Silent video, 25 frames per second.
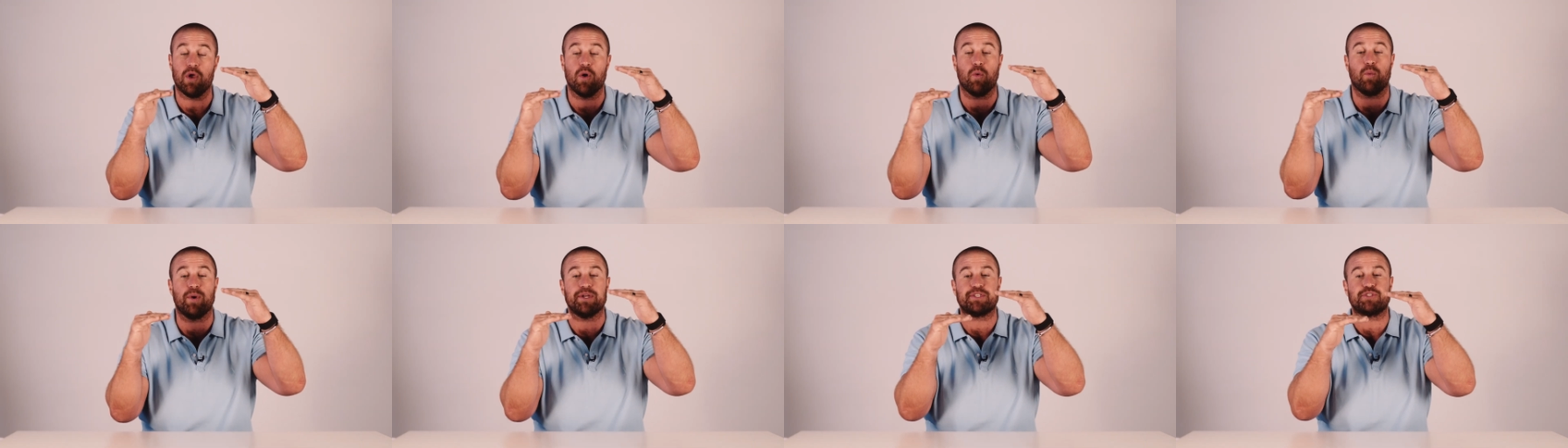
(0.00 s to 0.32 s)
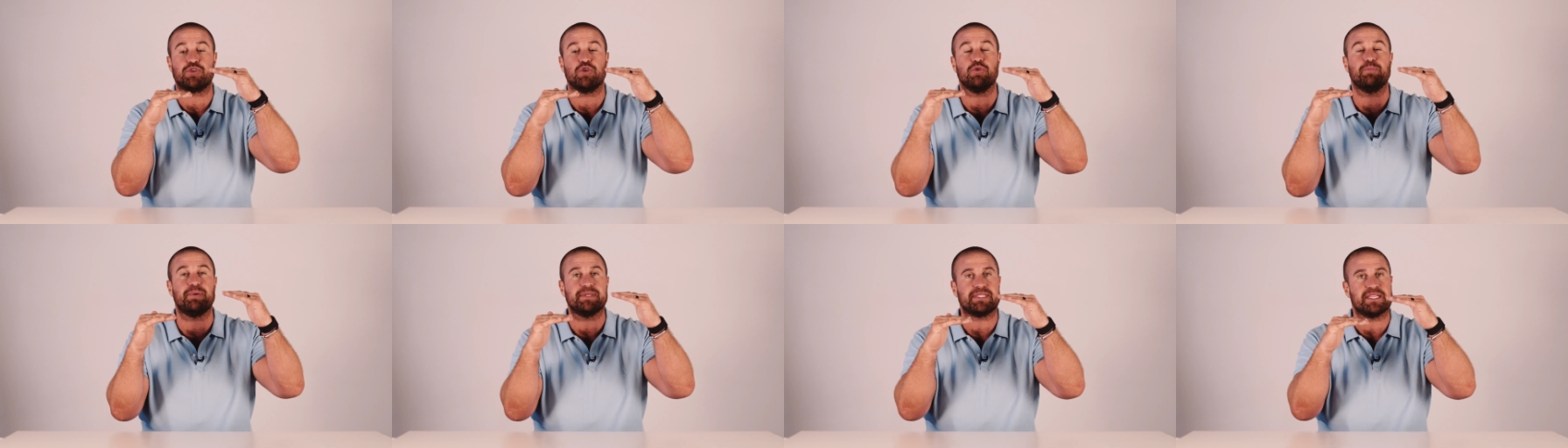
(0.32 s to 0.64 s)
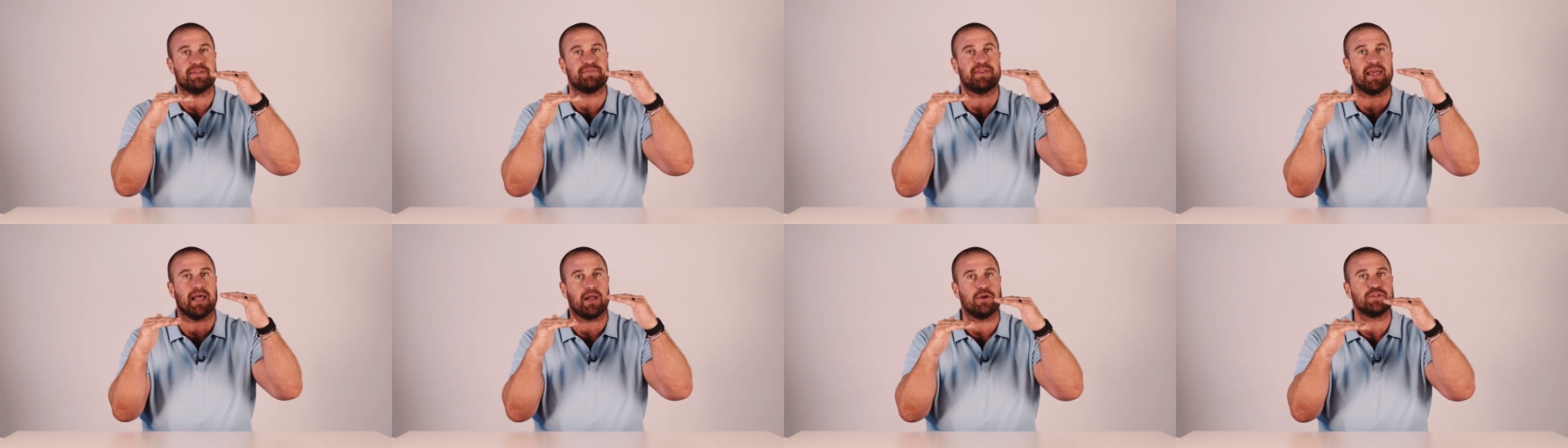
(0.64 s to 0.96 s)
where two bits
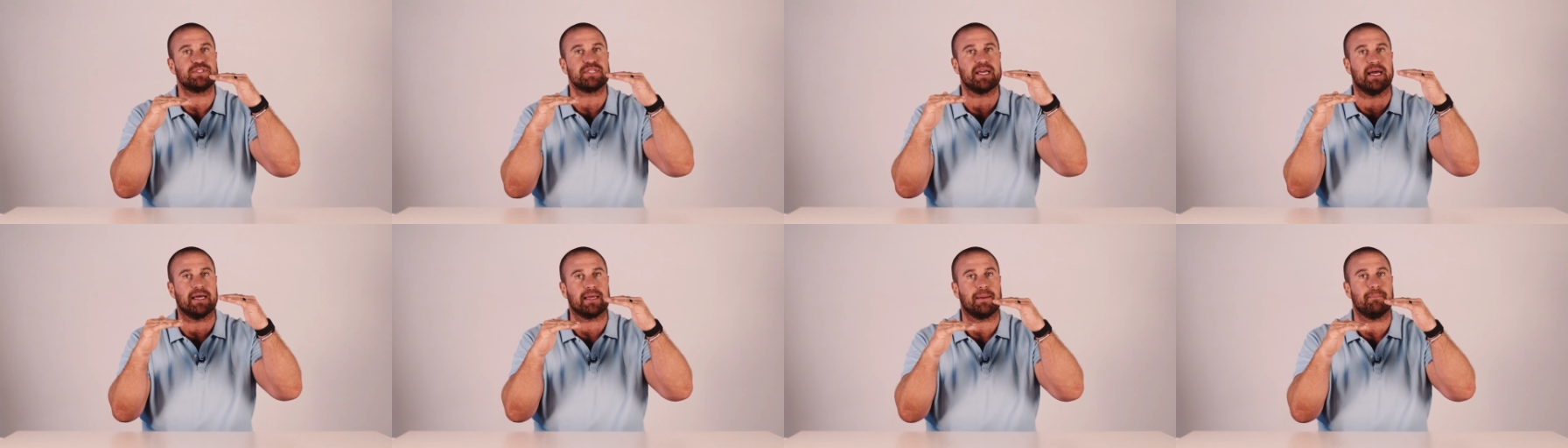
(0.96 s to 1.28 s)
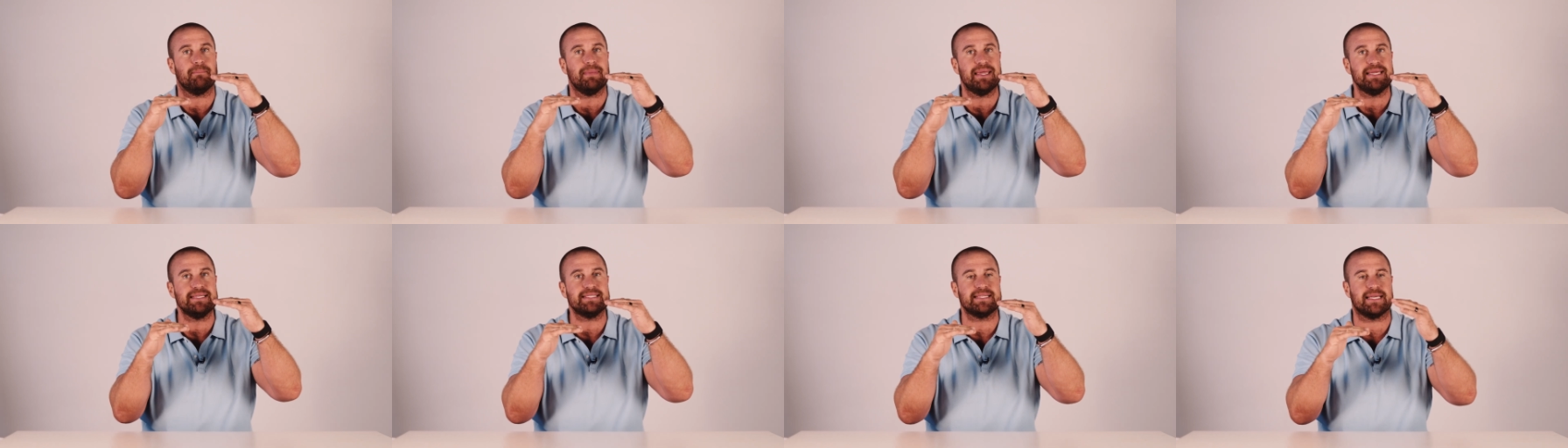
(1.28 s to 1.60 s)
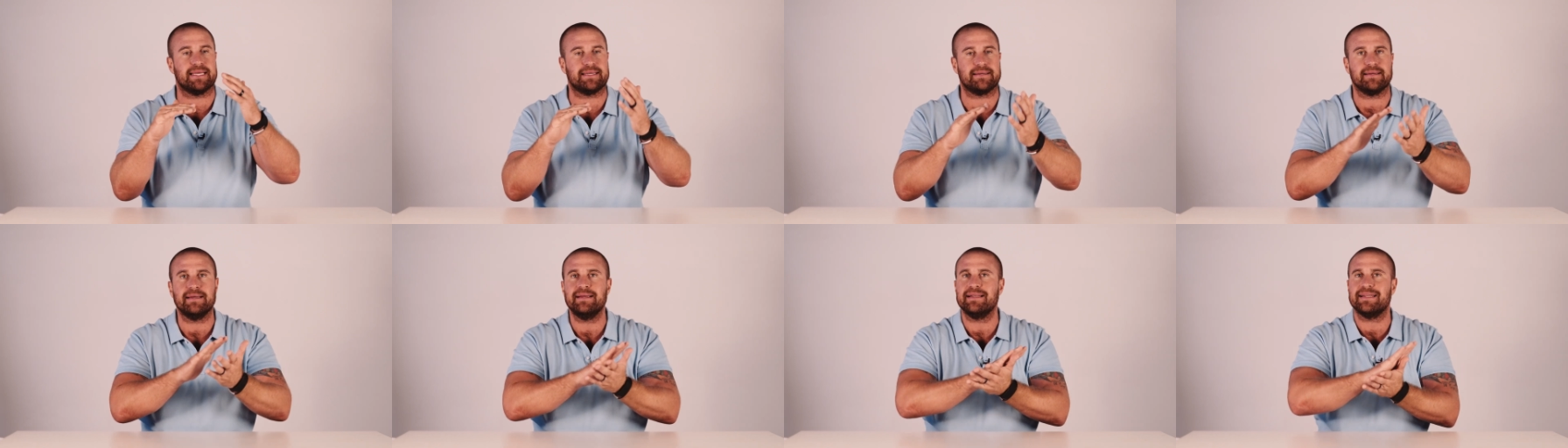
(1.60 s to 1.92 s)
of yellow tongue are
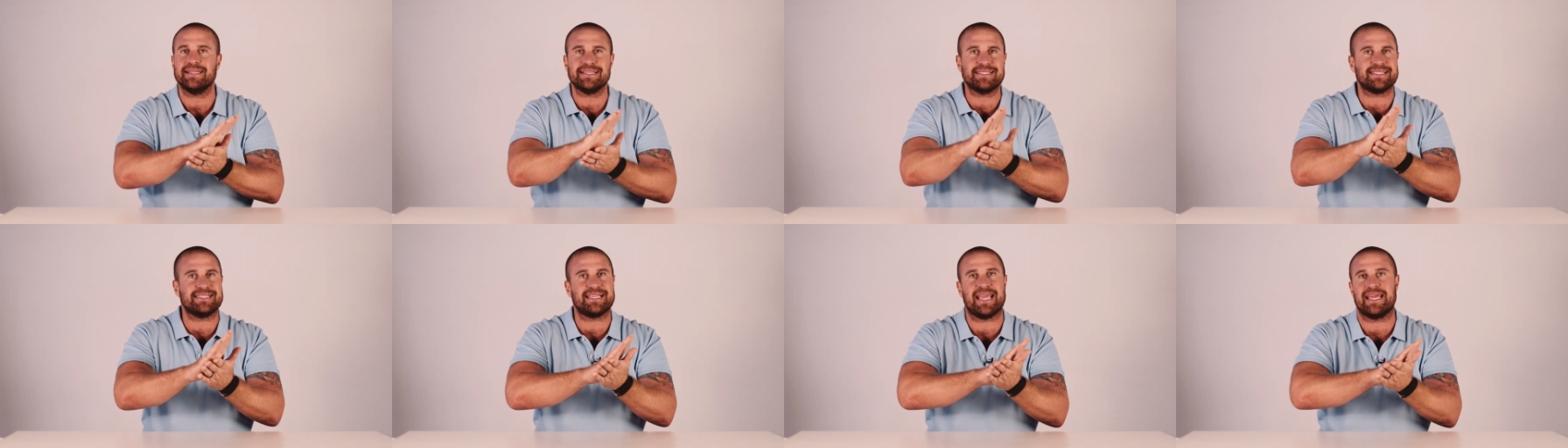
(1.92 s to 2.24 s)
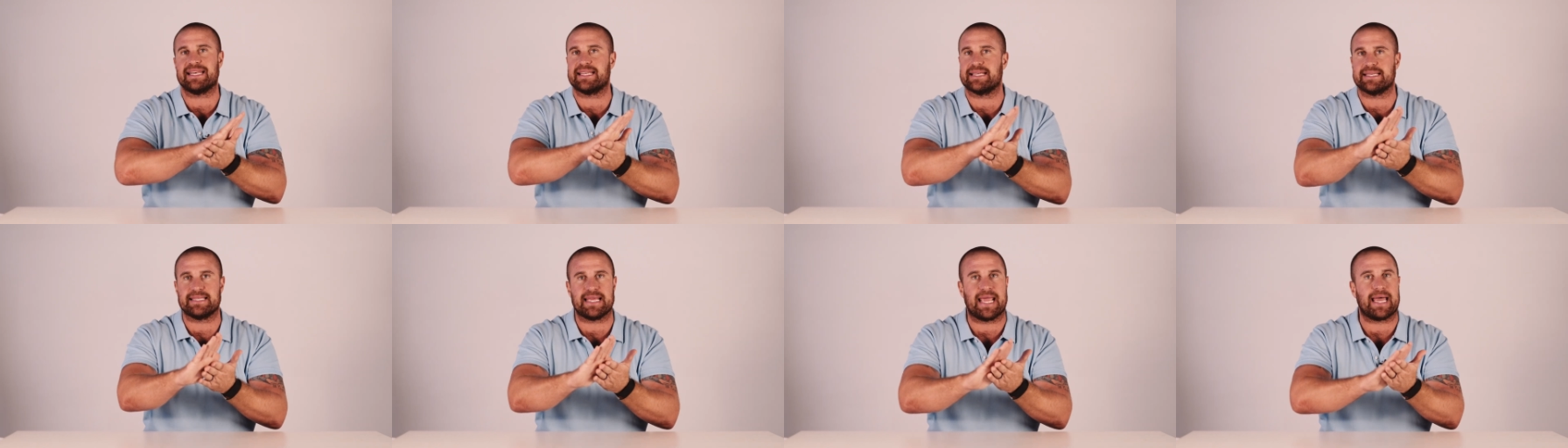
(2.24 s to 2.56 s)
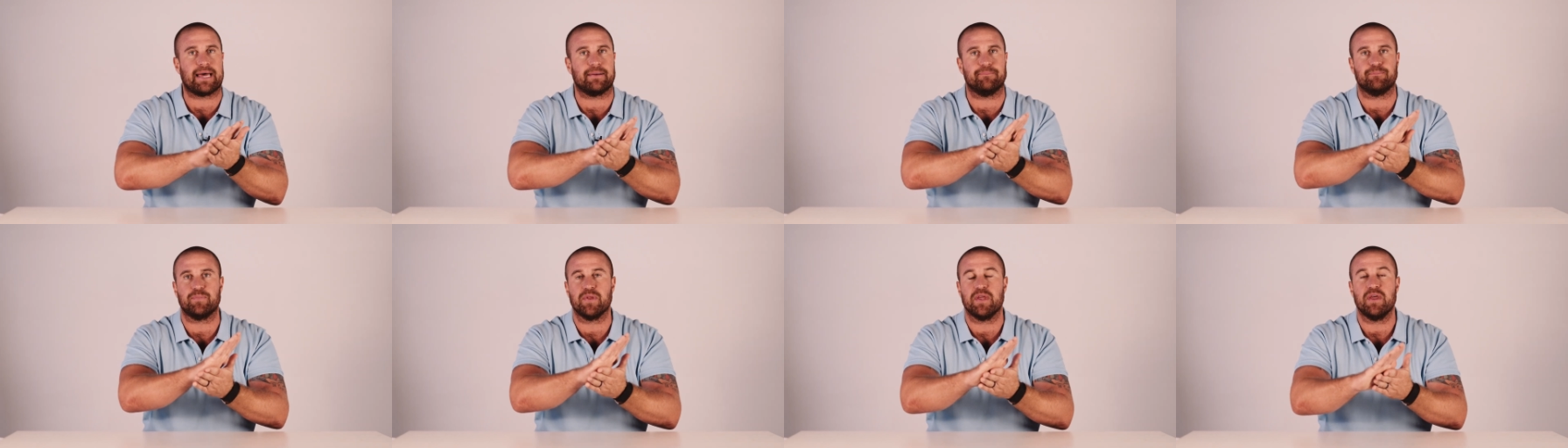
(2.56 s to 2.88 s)
meeting, just sand it
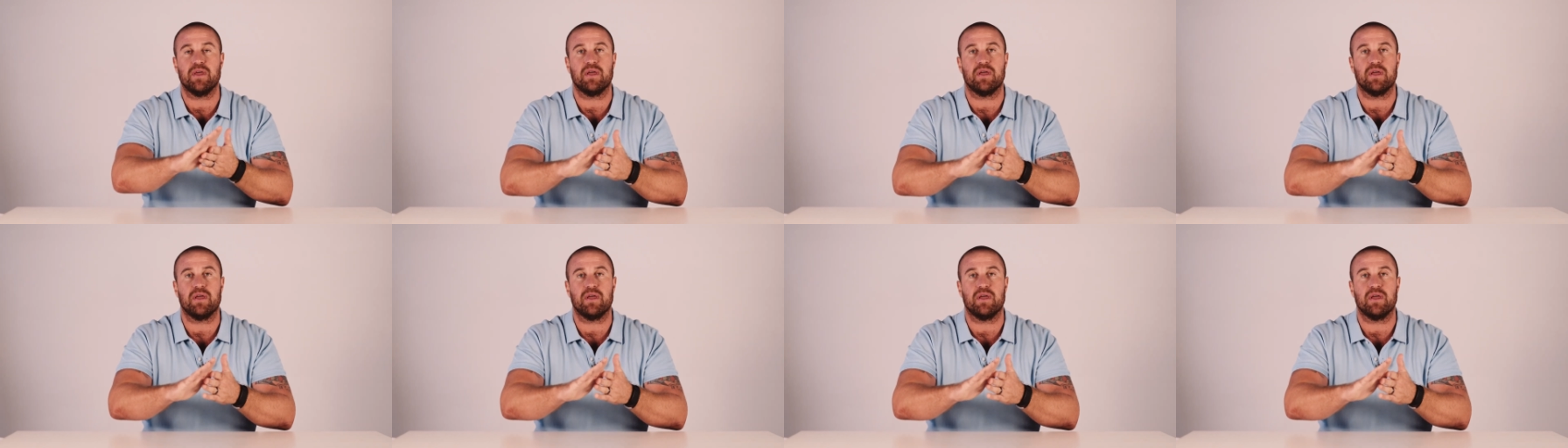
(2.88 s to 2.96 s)
down.